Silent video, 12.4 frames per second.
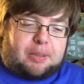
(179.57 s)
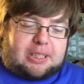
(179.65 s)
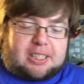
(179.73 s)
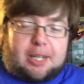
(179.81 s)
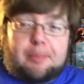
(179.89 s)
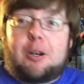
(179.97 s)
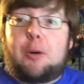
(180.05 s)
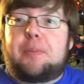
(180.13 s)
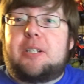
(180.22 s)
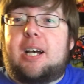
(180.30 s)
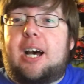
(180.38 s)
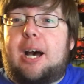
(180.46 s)
But I'm
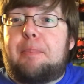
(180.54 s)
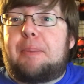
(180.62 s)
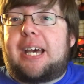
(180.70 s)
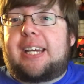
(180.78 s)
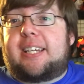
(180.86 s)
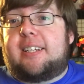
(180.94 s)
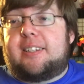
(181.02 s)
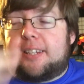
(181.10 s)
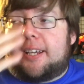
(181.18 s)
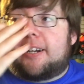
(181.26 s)
hoping to hop back in